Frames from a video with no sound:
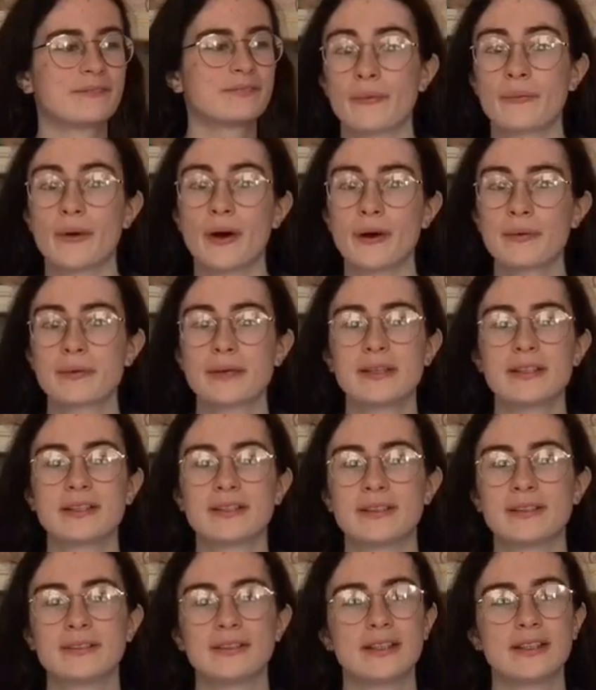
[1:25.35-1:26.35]
What I'm going
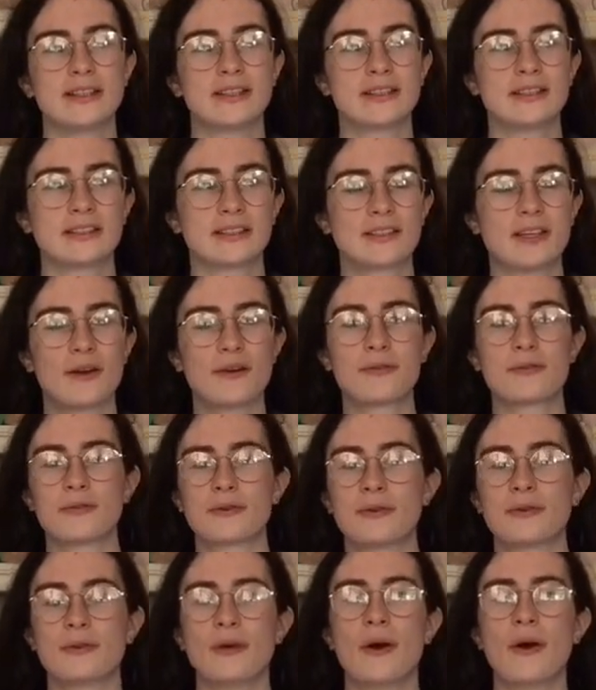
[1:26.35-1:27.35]
to do is just go
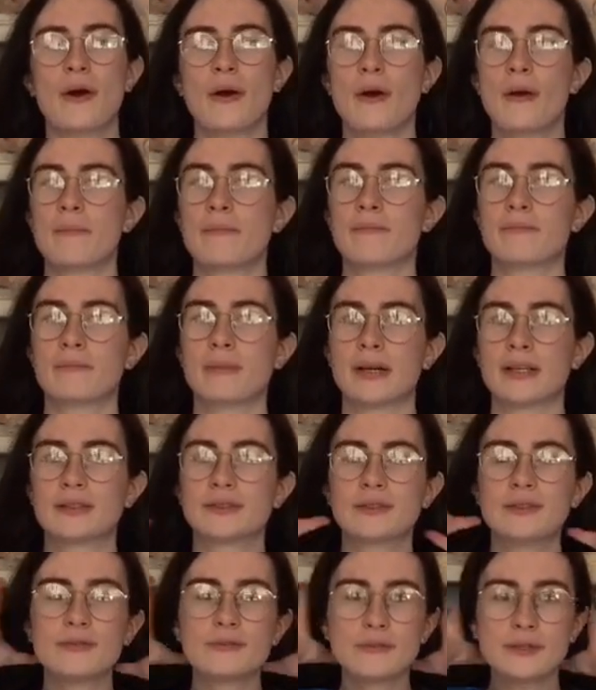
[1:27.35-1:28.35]
through my
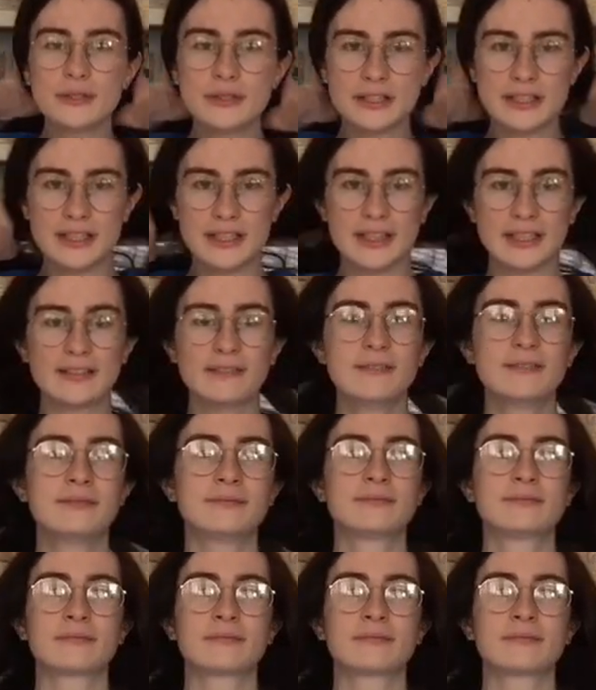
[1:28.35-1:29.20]
sort of routine